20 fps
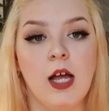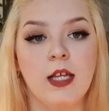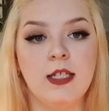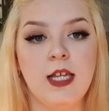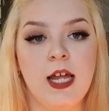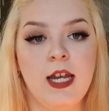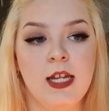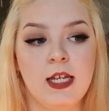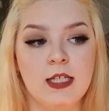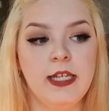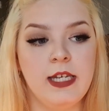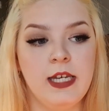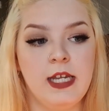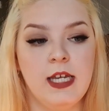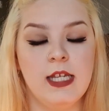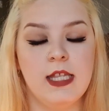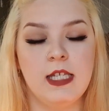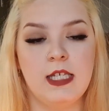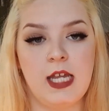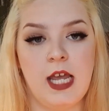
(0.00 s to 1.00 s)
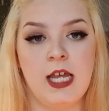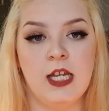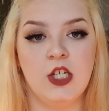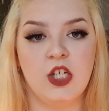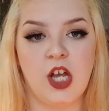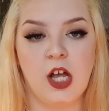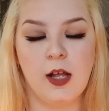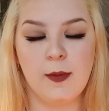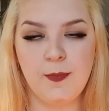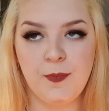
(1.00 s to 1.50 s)
And he's near the
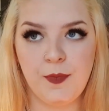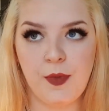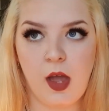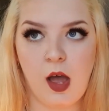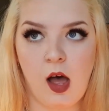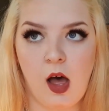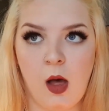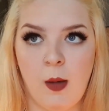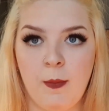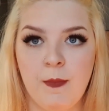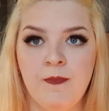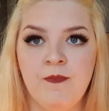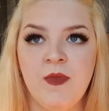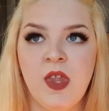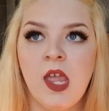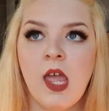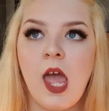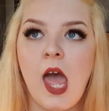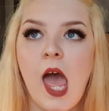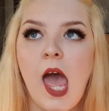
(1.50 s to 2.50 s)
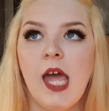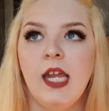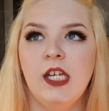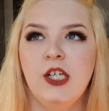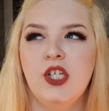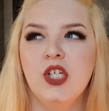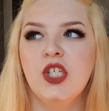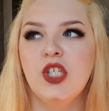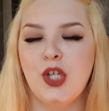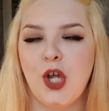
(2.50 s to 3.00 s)
teacher. And he
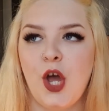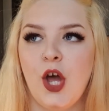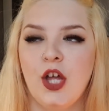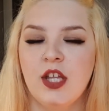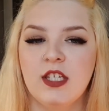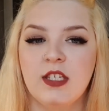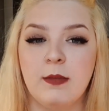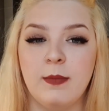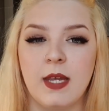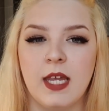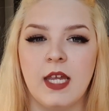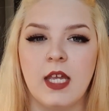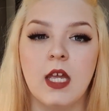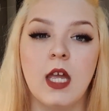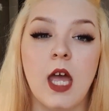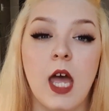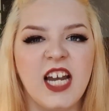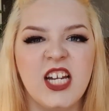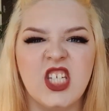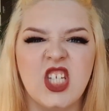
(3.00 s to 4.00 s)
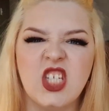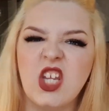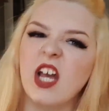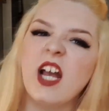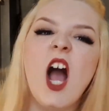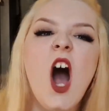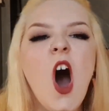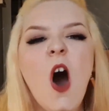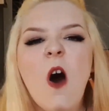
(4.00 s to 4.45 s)
just turns to me and he's just like,